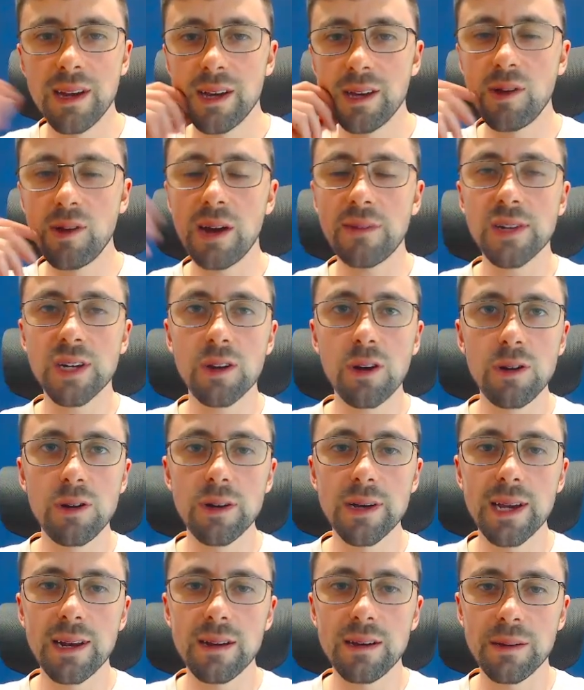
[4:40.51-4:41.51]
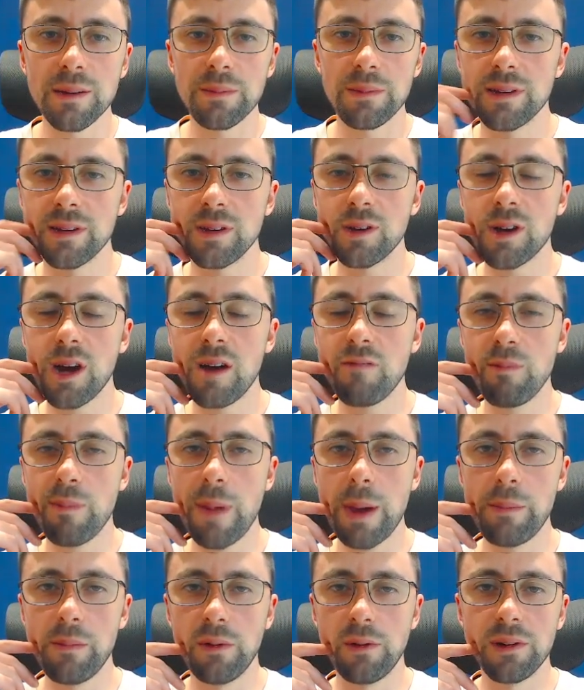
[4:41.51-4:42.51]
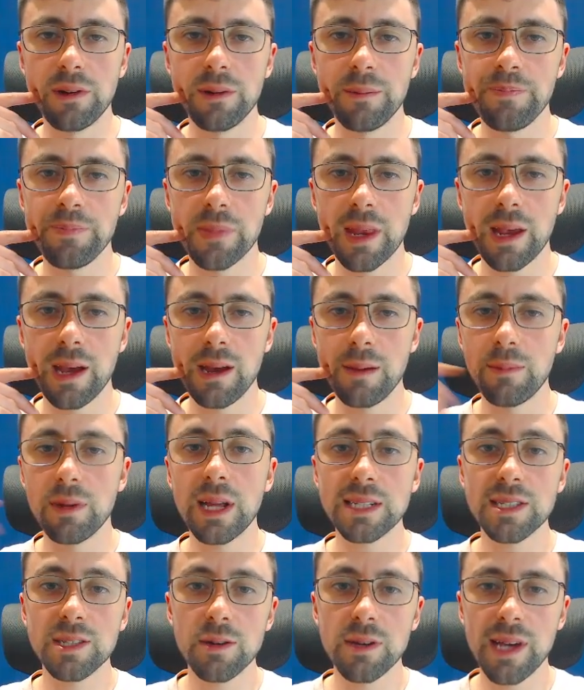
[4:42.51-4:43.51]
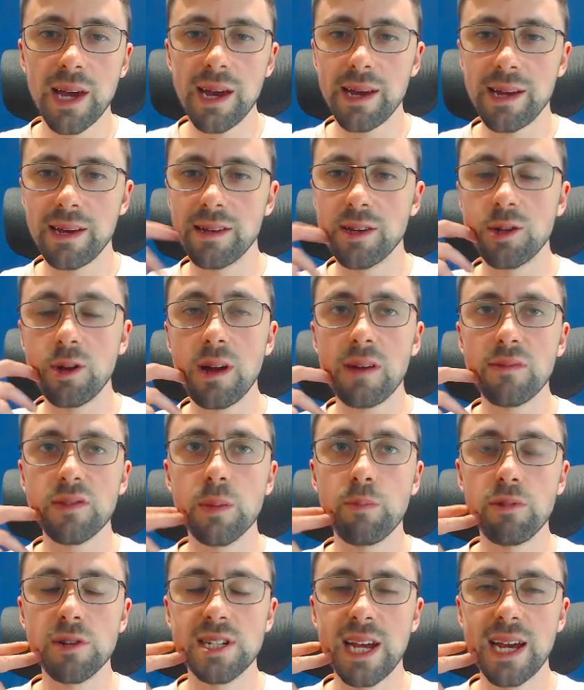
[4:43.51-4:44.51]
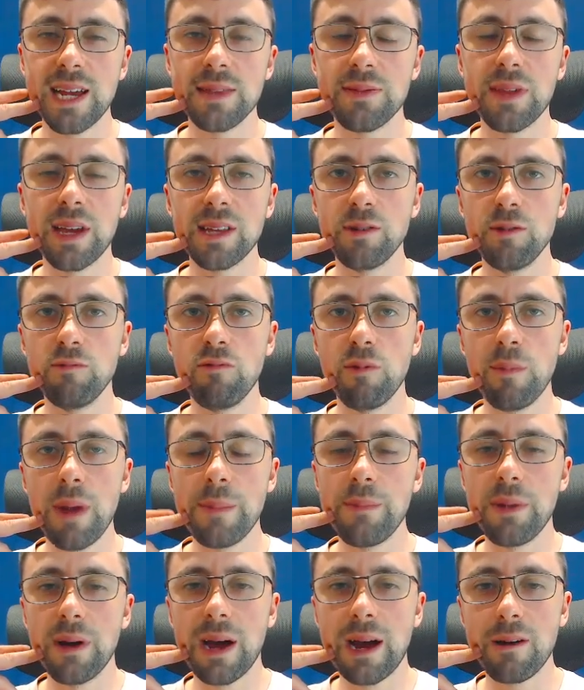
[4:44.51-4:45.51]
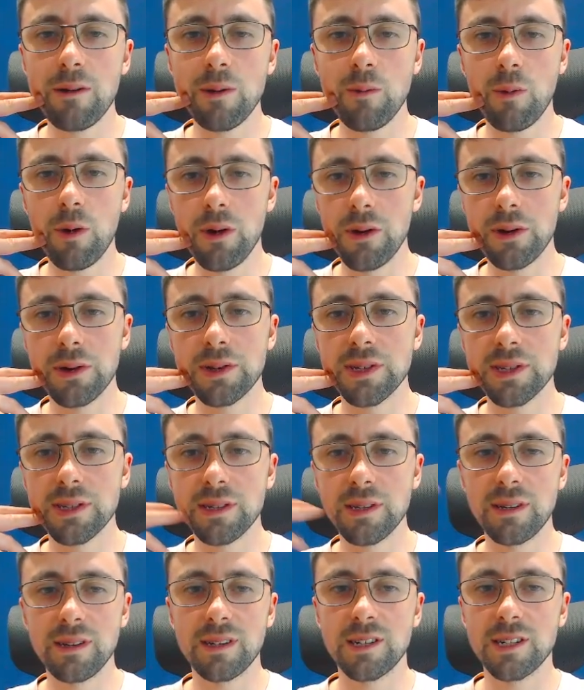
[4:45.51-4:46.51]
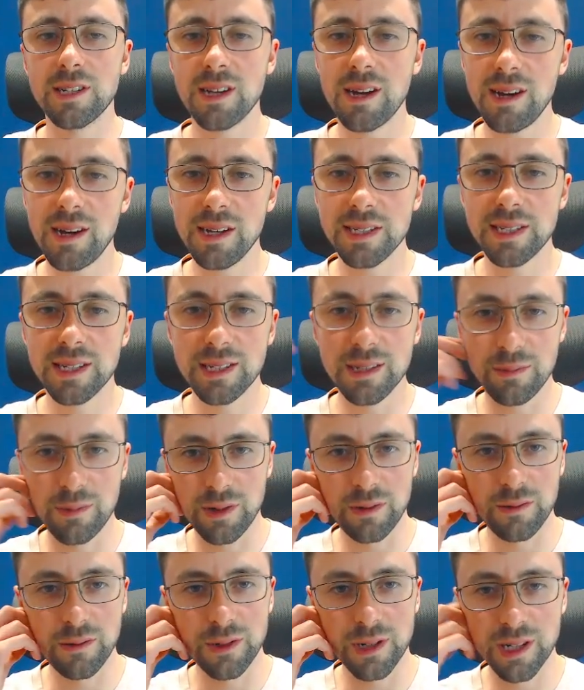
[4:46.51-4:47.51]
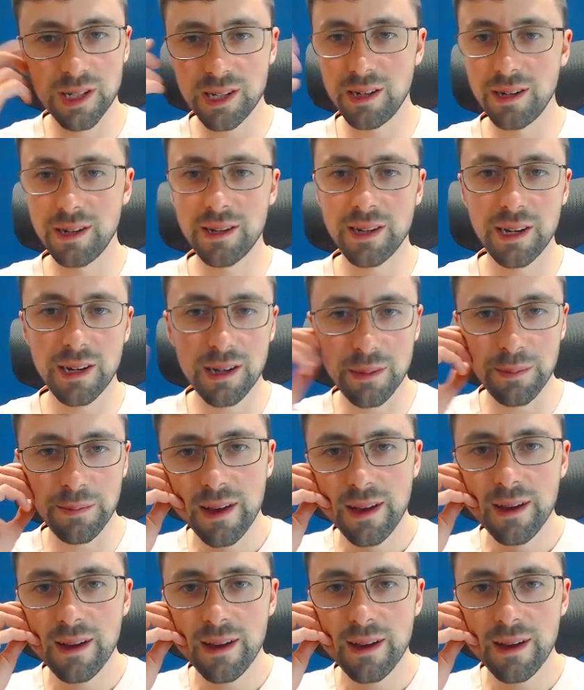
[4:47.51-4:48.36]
You have to go look it up. You can't remember it, uh, but that's okay. You don't have to pretend that you remember how it works. You just ask someone or just look it up.